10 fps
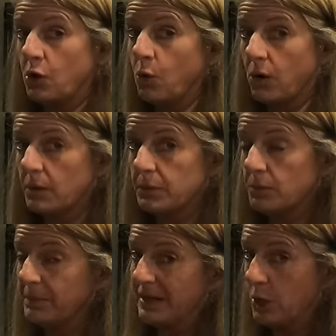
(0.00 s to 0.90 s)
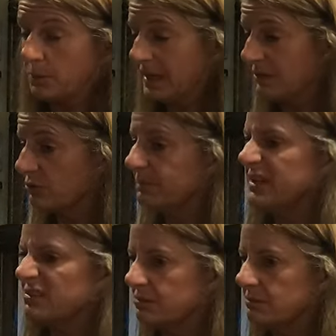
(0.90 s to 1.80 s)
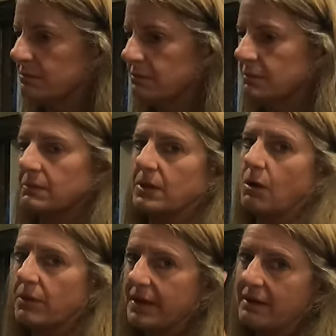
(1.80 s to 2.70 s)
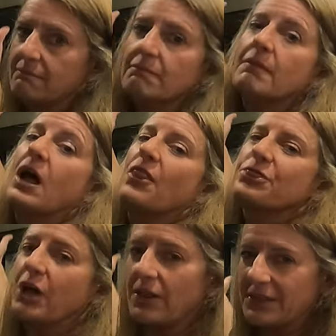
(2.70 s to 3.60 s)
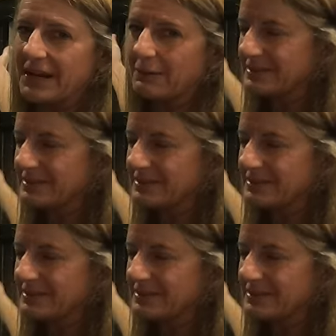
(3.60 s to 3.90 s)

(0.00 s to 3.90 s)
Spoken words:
not horrible by no means, but it's not what I thought that I